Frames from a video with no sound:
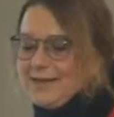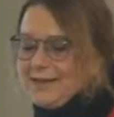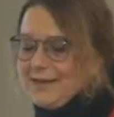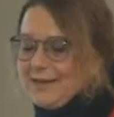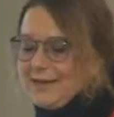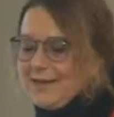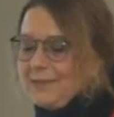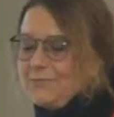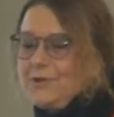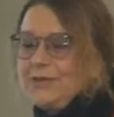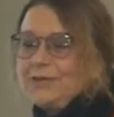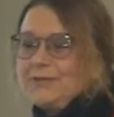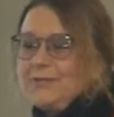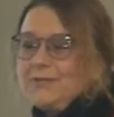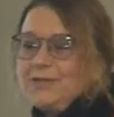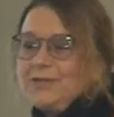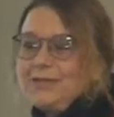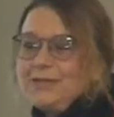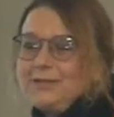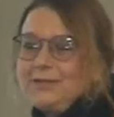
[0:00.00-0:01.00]
And I wasn't
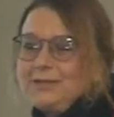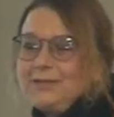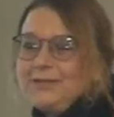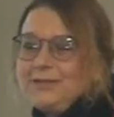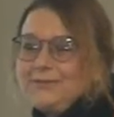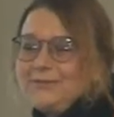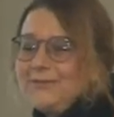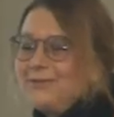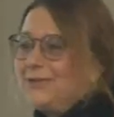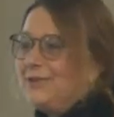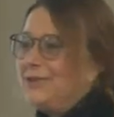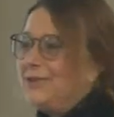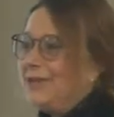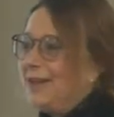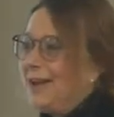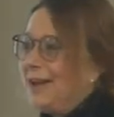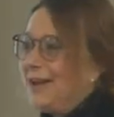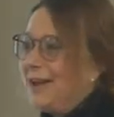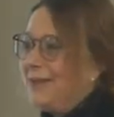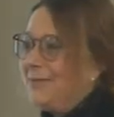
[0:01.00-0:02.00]
really looking for a
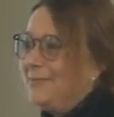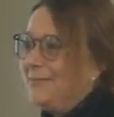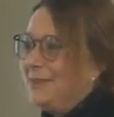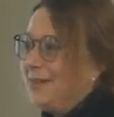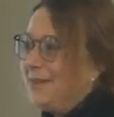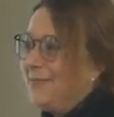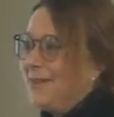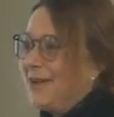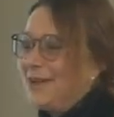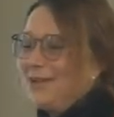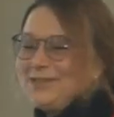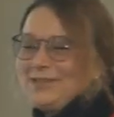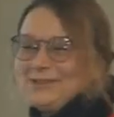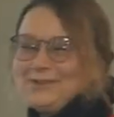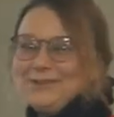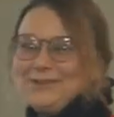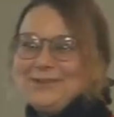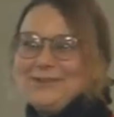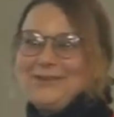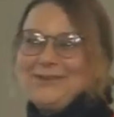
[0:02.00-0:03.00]
job, and I'm not
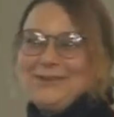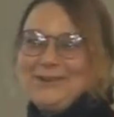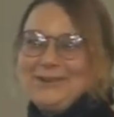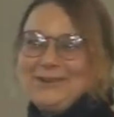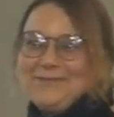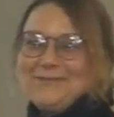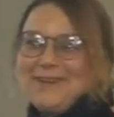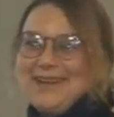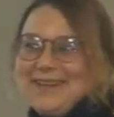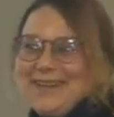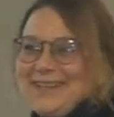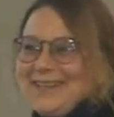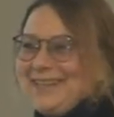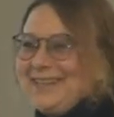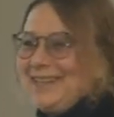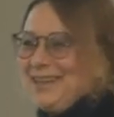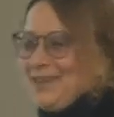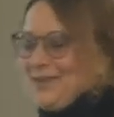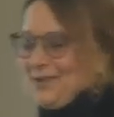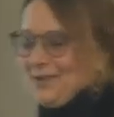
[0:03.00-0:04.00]
doing it for the money.
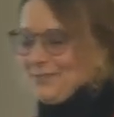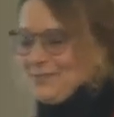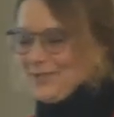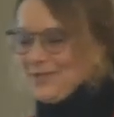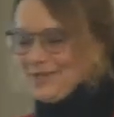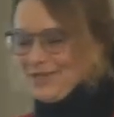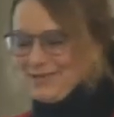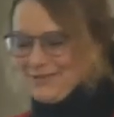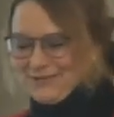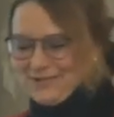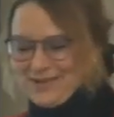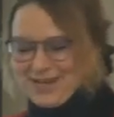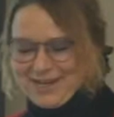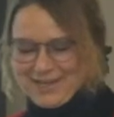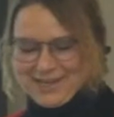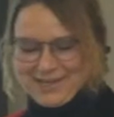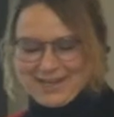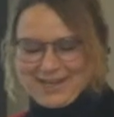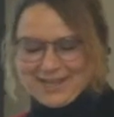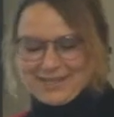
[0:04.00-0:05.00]
But when I
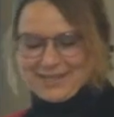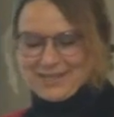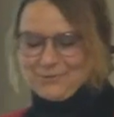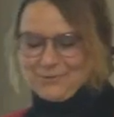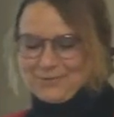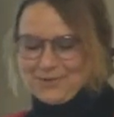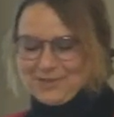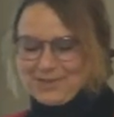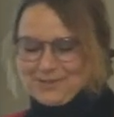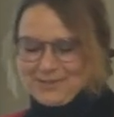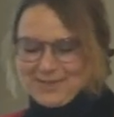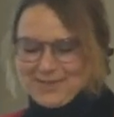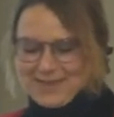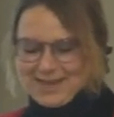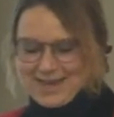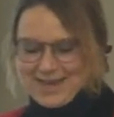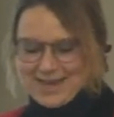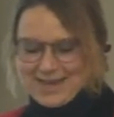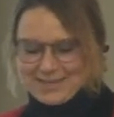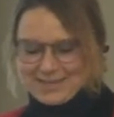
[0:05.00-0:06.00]
connected with them and
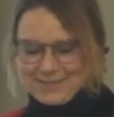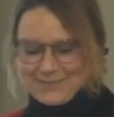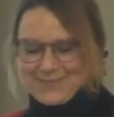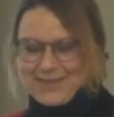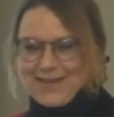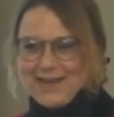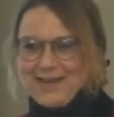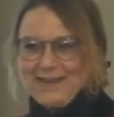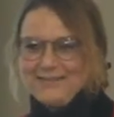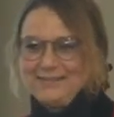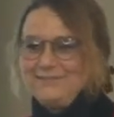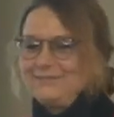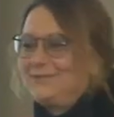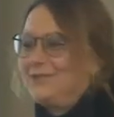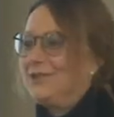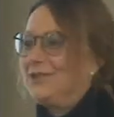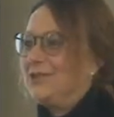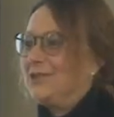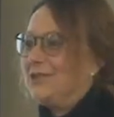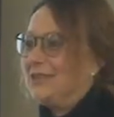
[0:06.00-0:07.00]
they asked me, I
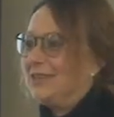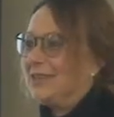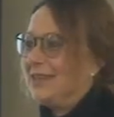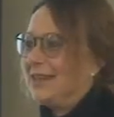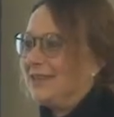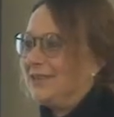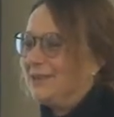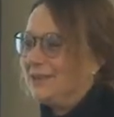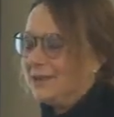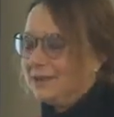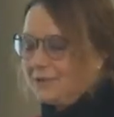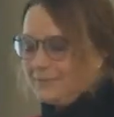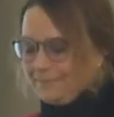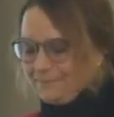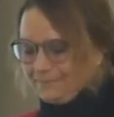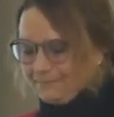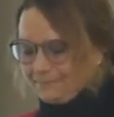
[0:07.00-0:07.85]
couldn't say no.